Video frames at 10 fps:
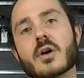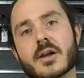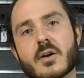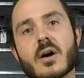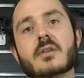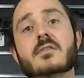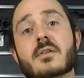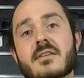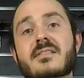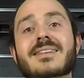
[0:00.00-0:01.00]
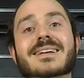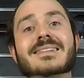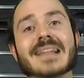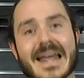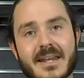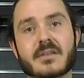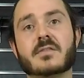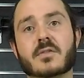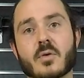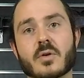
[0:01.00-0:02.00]
right, guys, so this is a Gladius
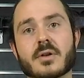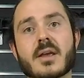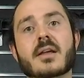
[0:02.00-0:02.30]
Sword.